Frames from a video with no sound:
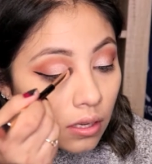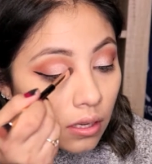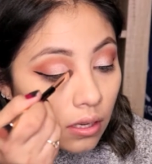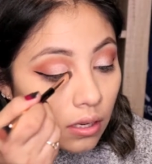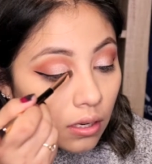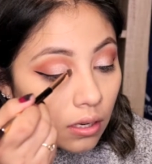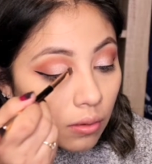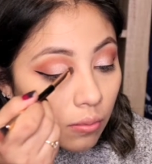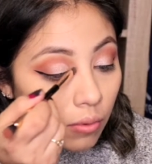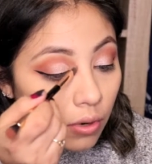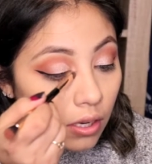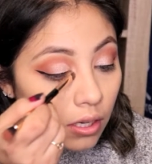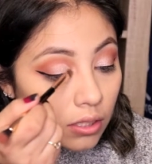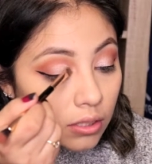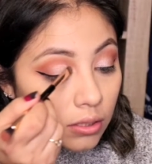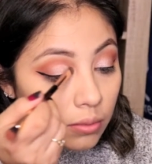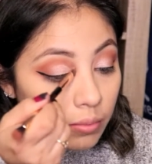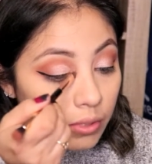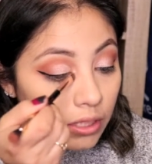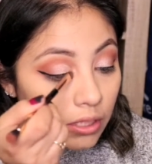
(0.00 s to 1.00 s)
And I want
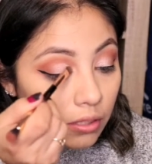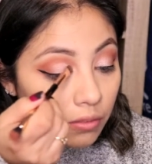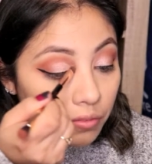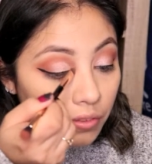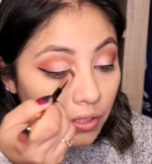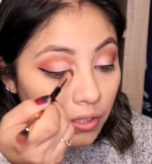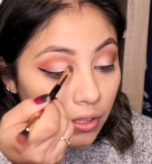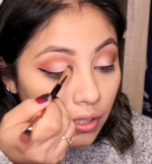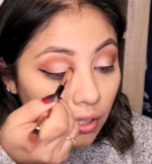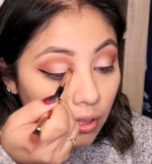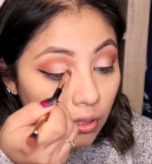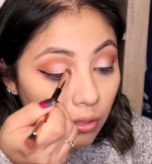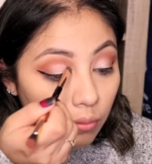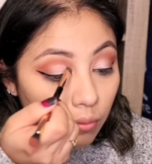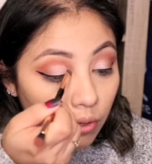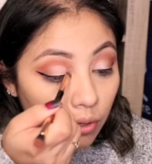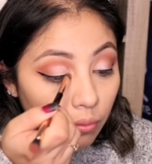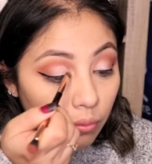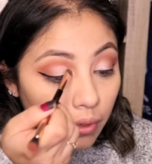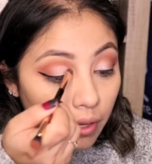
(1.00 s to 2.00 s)
it to be different than the
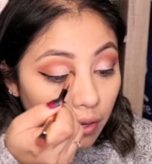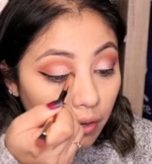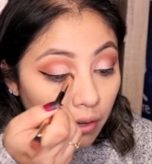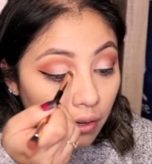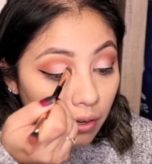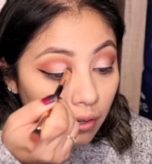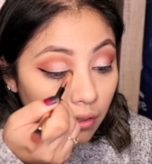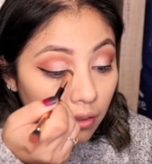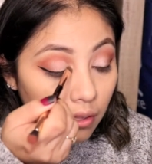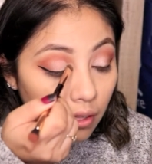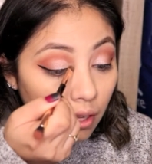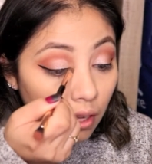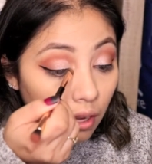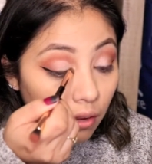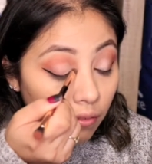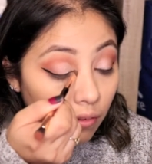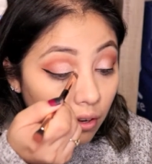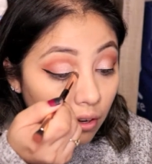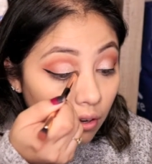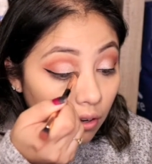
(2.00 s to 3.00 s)
one we currently
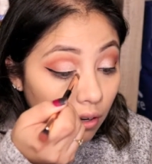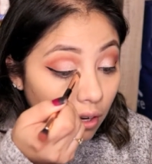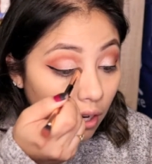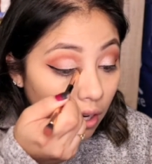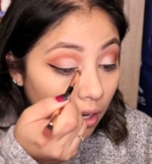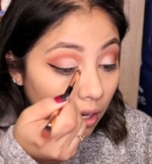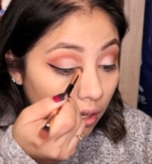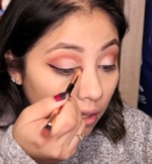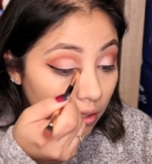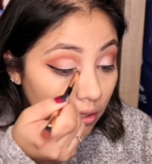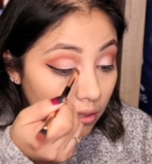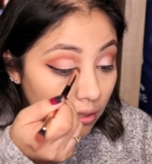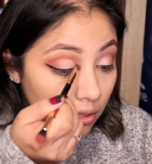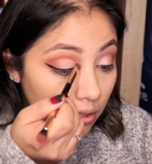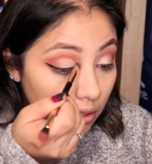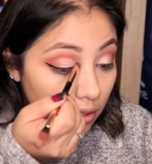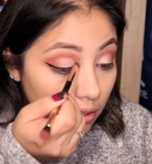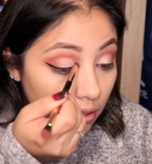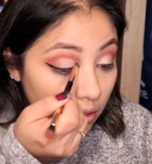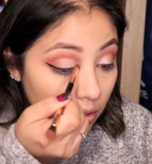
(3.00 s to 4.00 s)
have on our eyes.
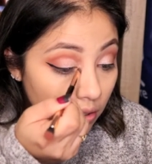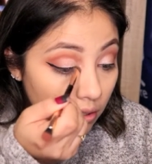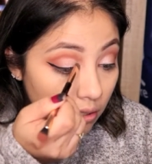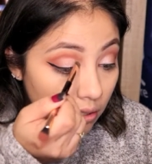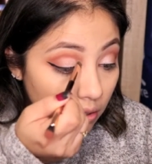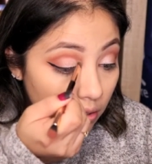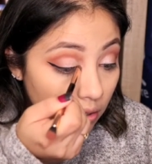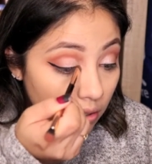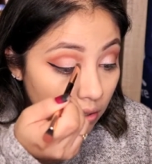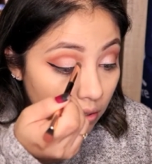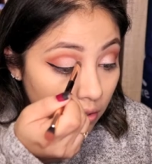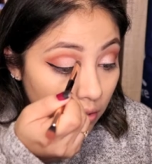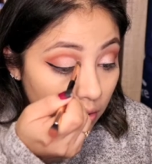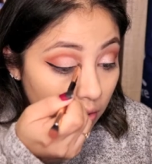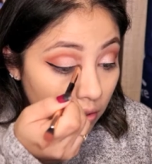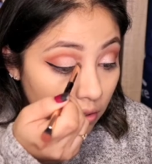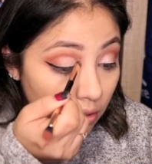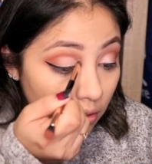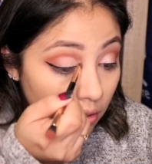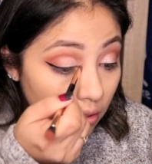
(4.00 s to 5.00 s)

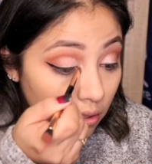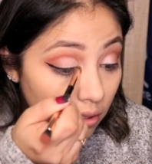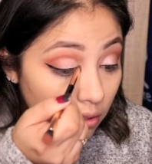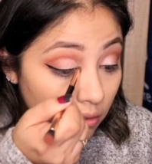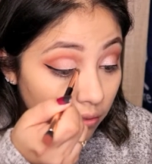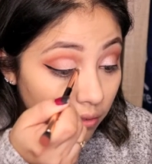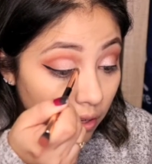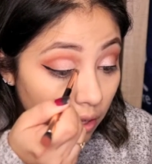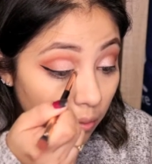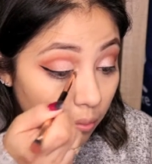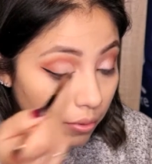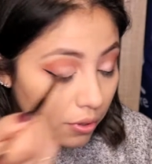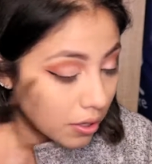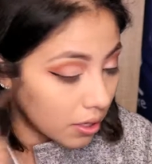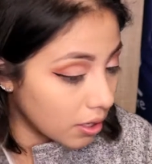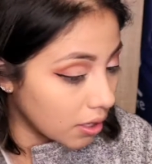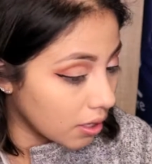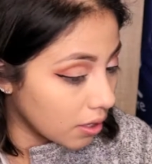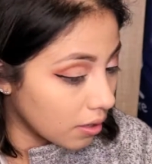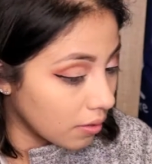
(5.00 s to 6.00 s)
It's very
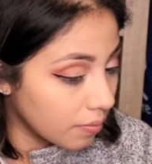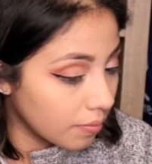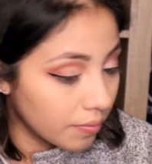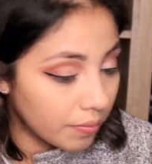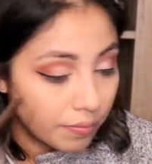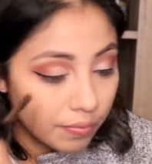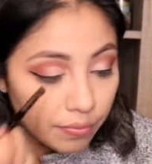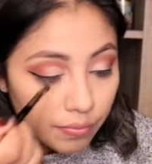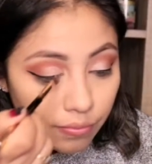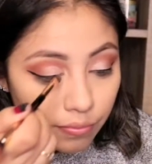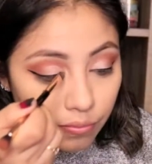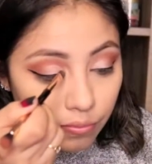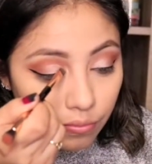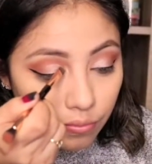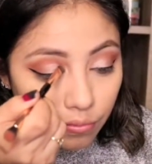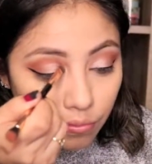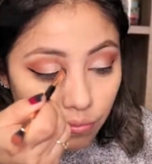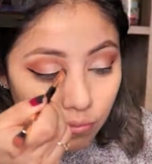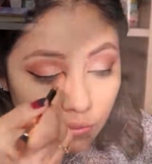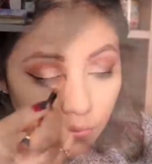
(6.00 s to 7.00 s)
pretty.
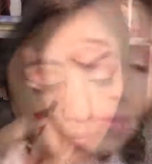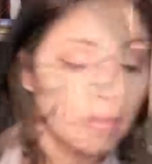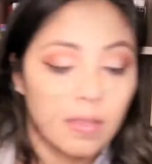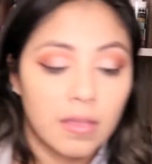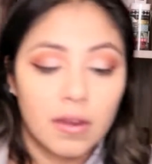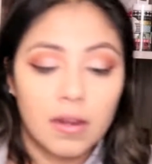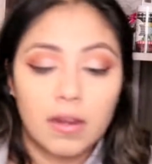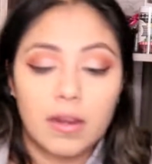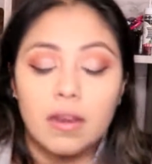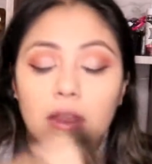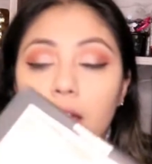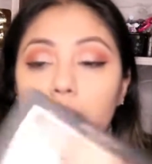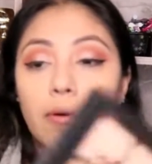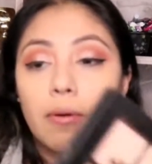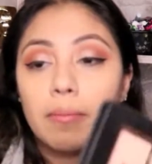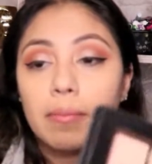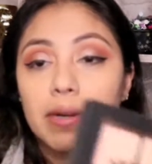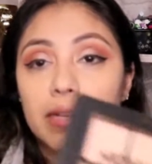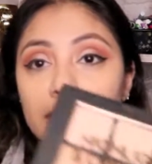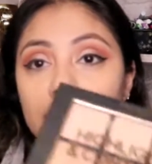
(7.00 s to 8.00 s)
Now
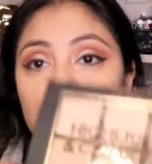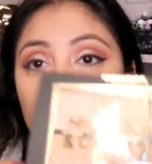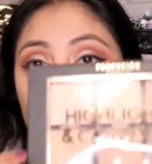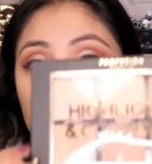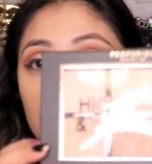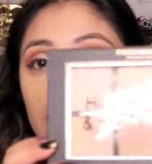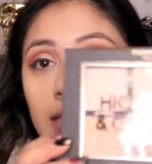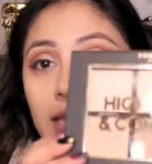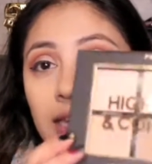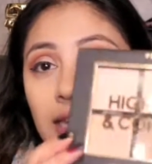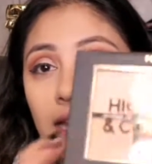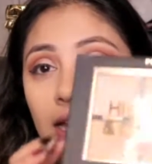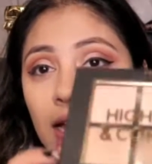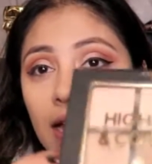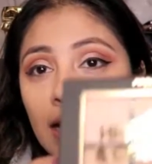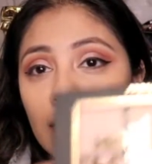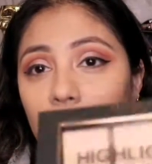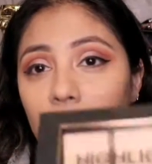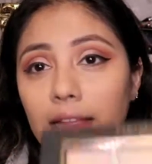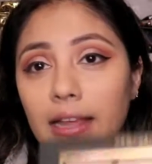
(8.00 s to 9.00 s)
I'm going to take the
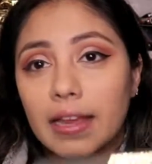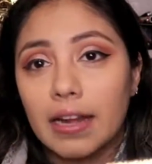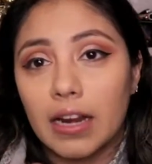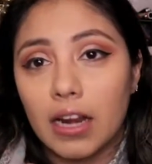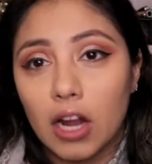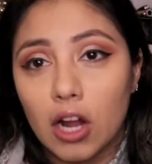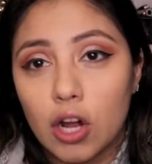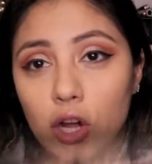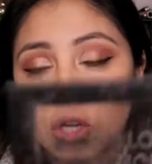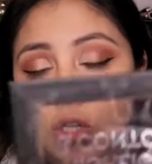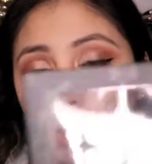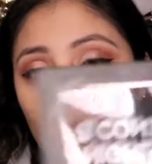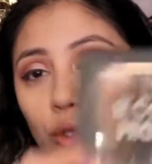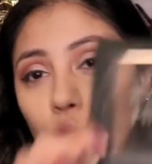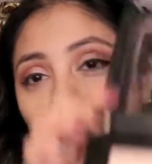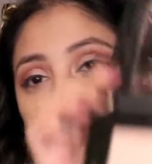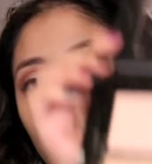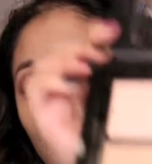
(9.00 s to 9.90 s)
highlight and contour